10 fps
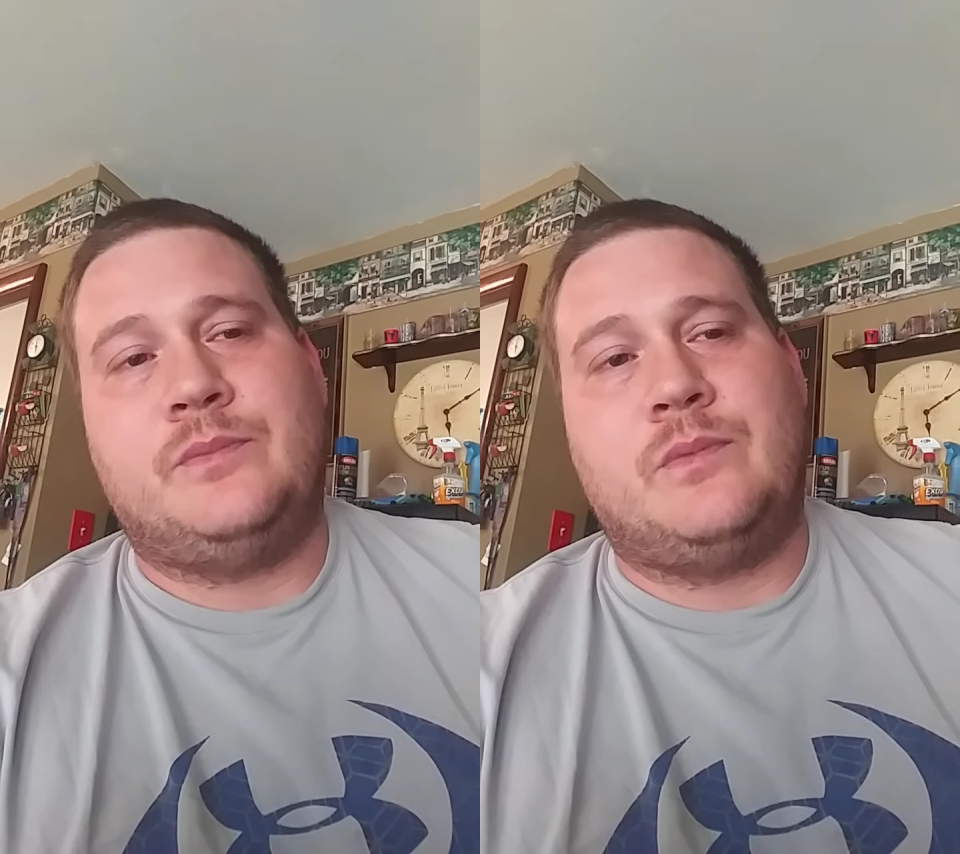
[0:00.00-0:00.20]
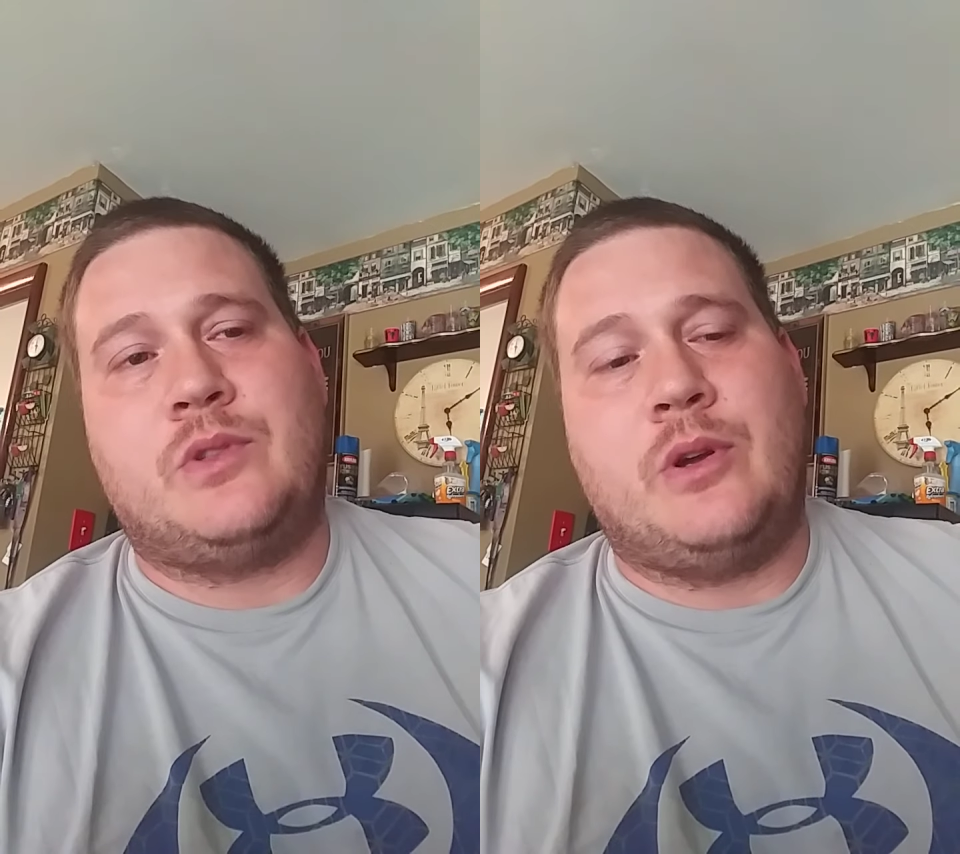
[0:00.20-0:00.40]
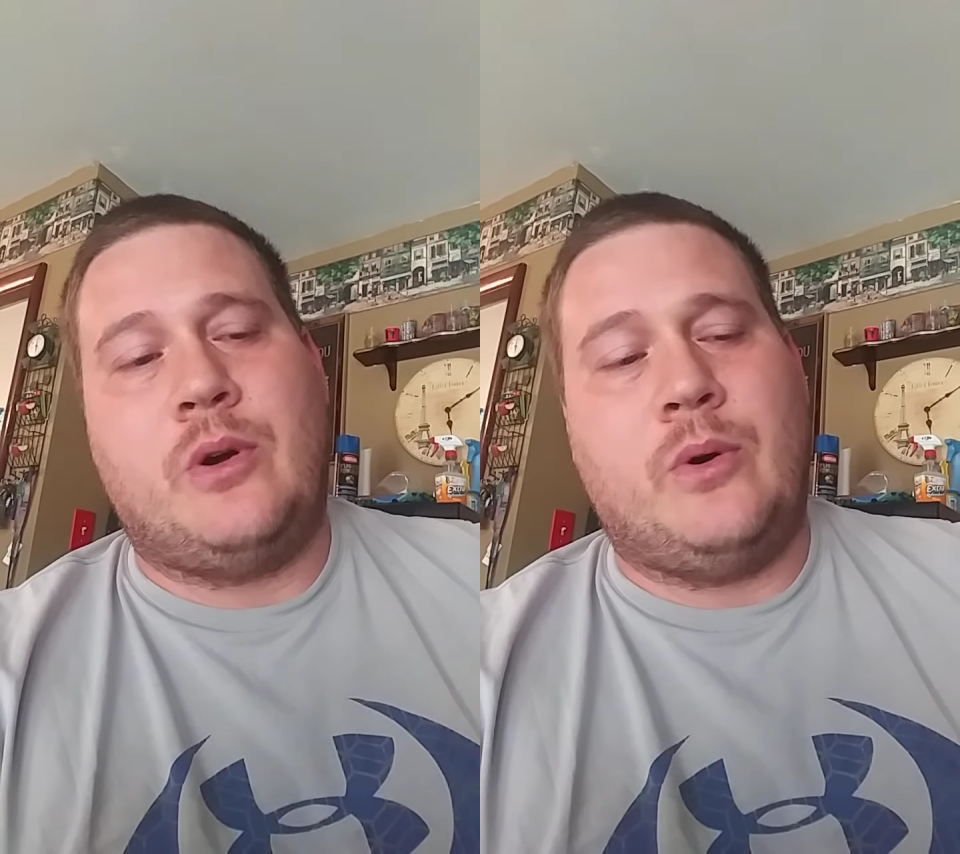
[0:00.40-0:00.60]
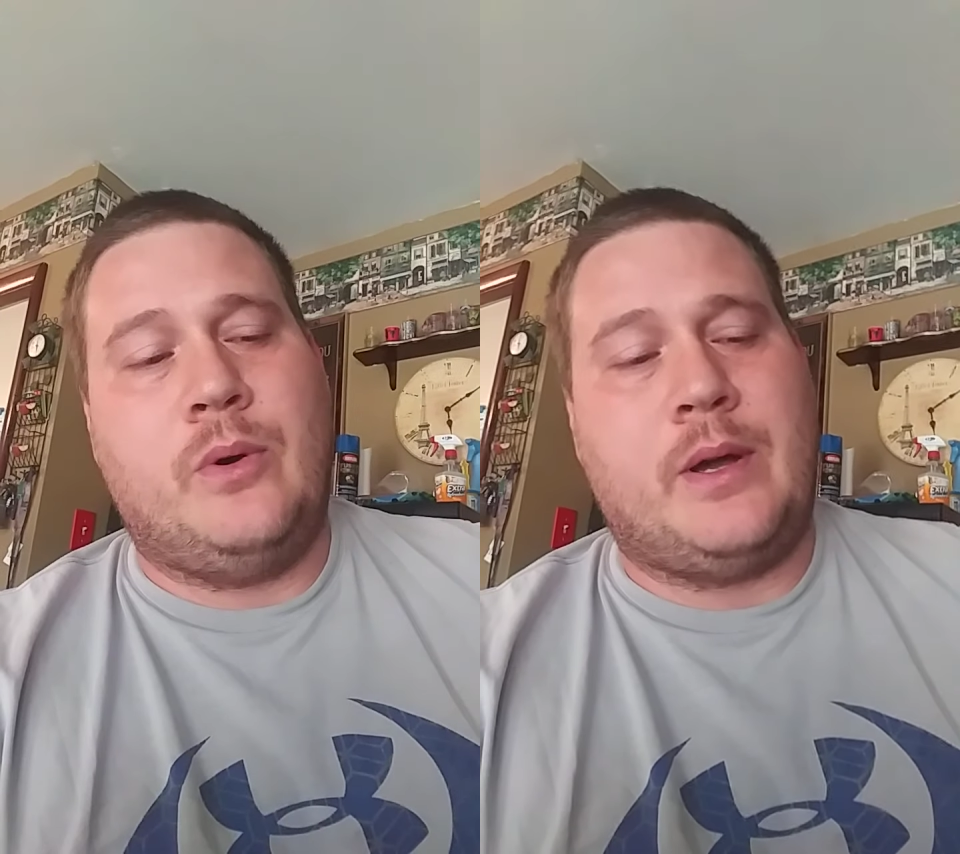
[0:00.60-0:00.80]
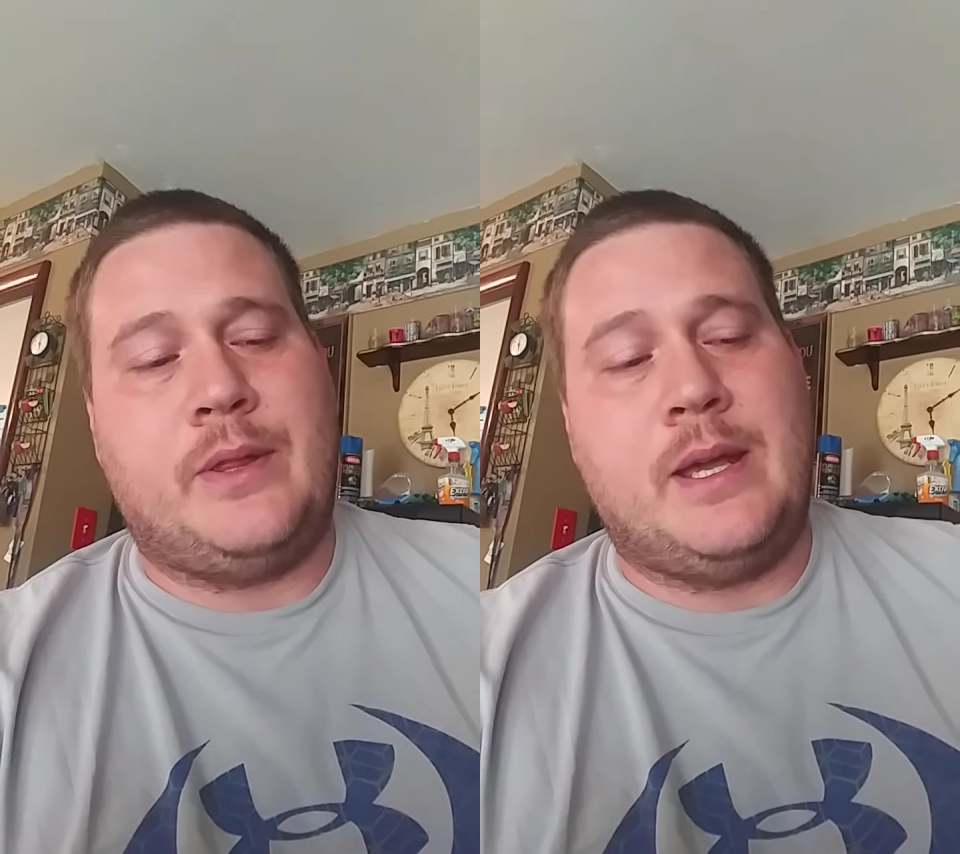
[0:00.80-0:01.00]

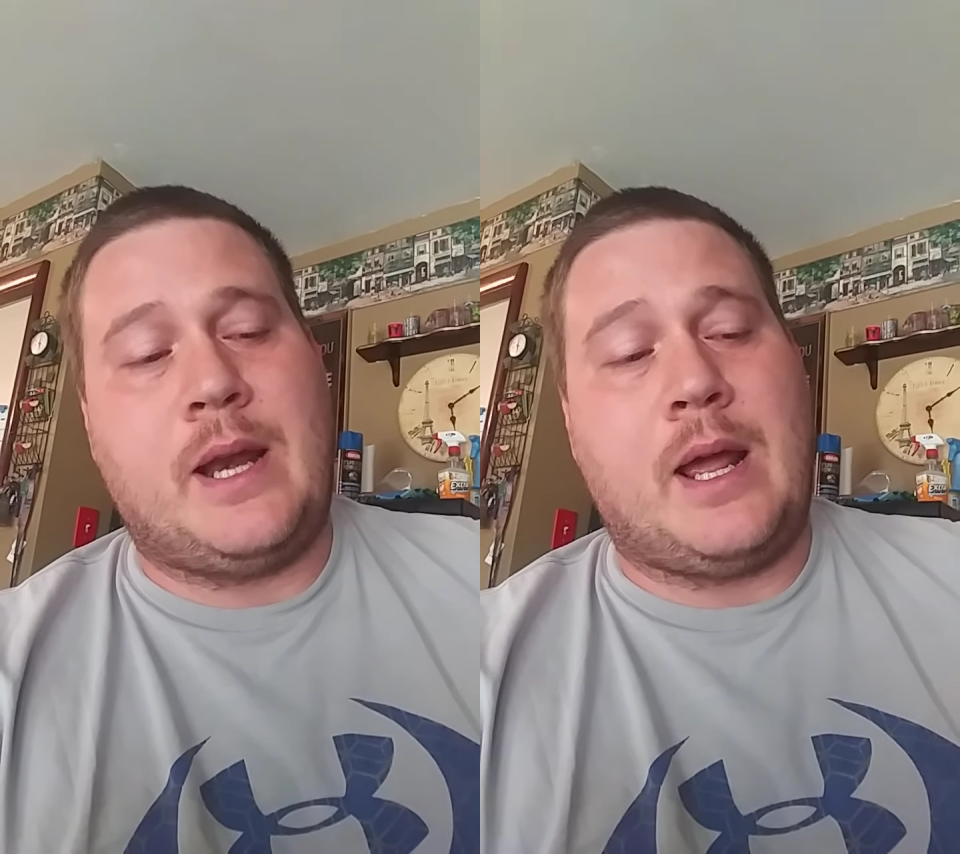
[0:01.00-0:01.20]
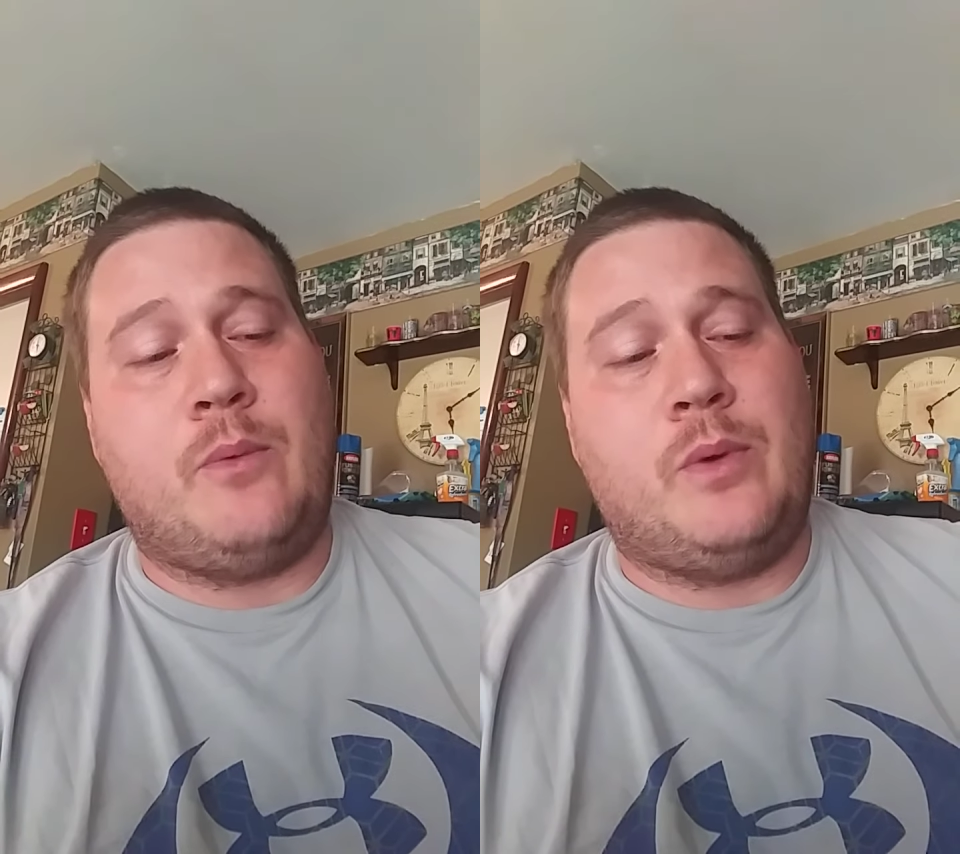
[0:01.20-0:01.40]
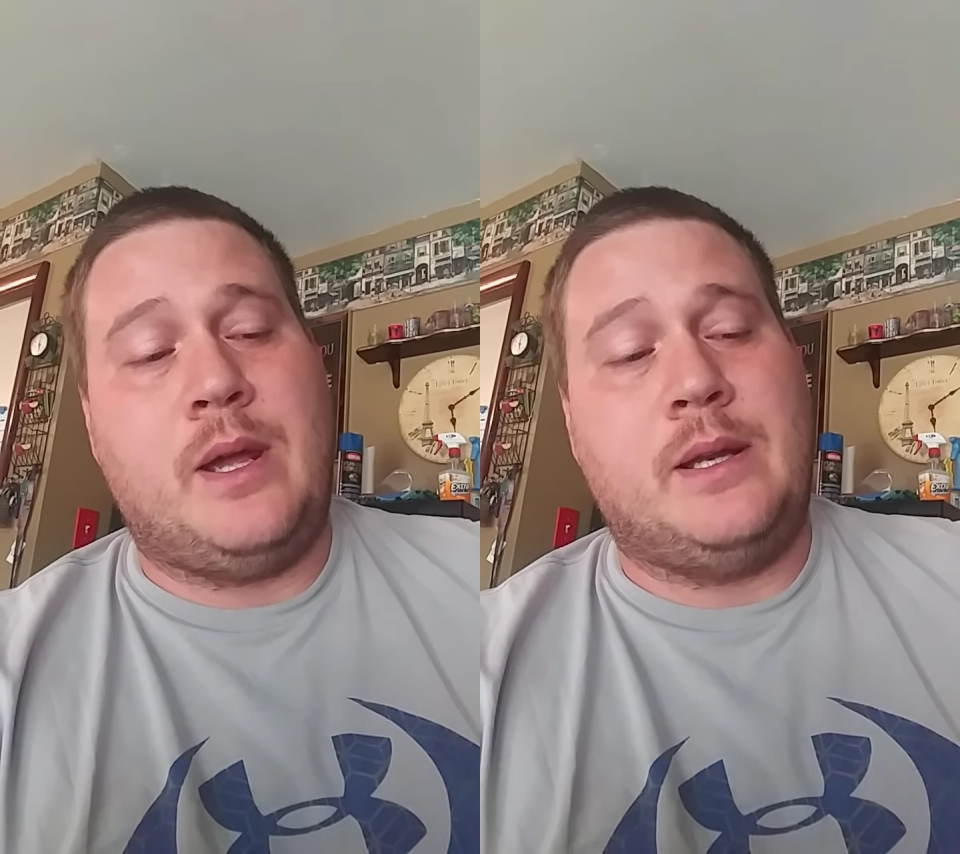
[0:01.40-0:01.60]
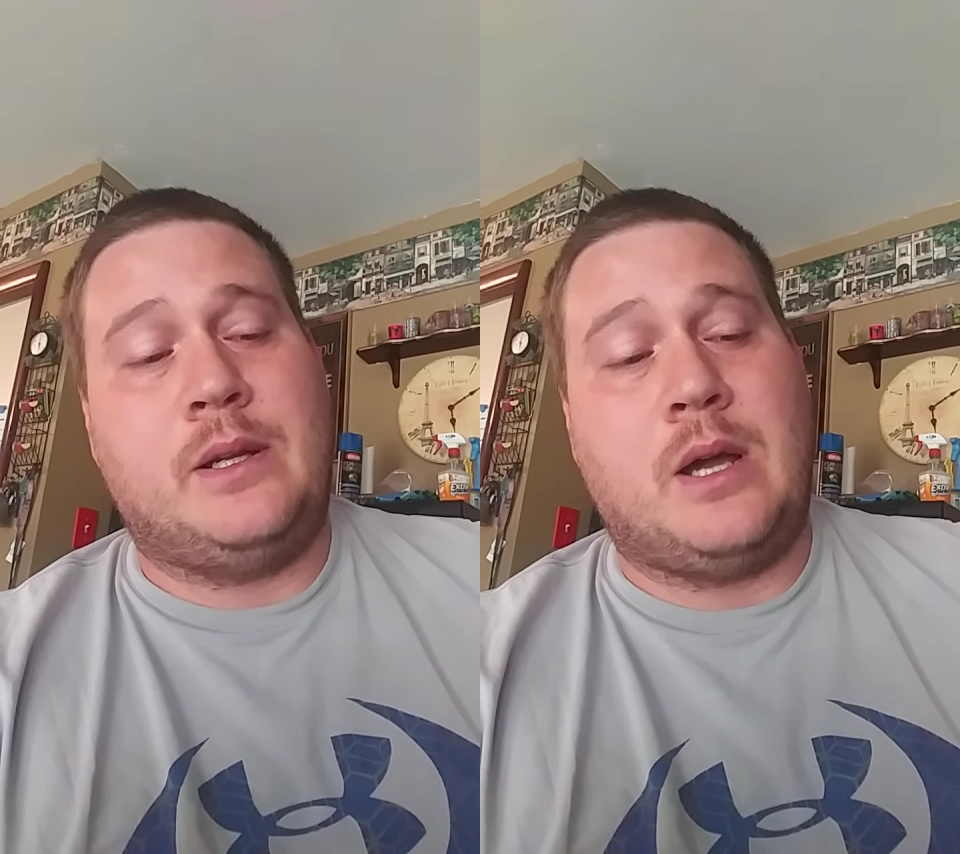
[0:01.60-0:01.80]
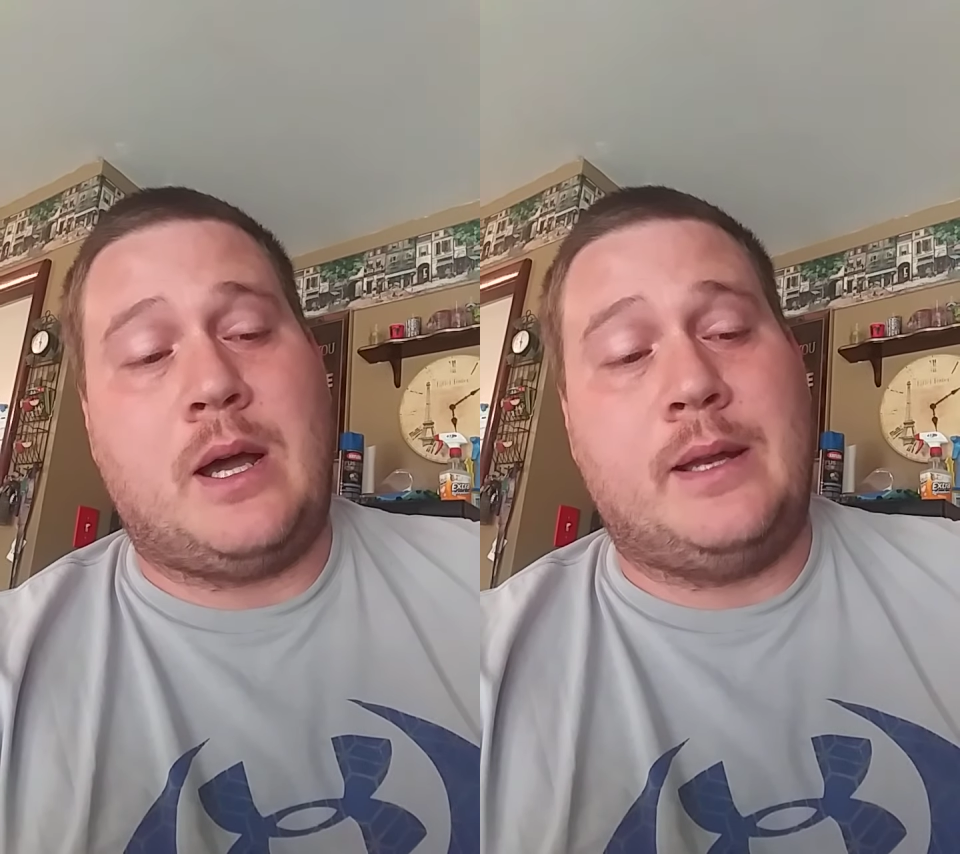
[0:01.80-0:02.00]
So then I went and
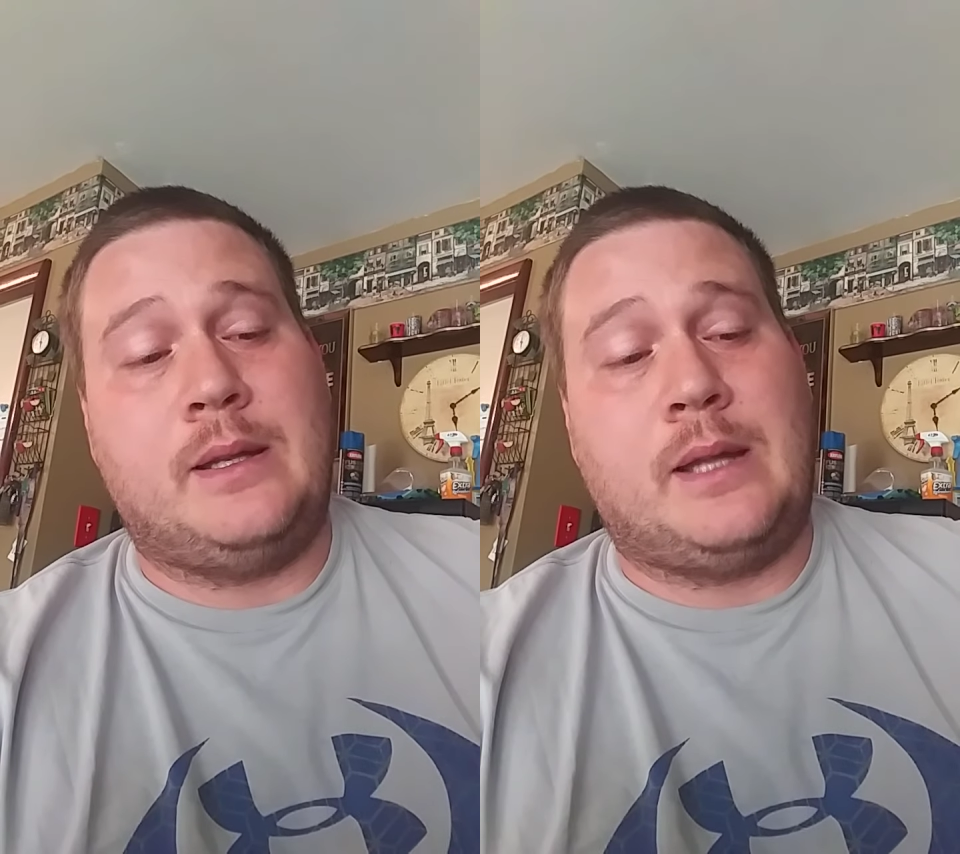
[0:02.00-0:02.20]
got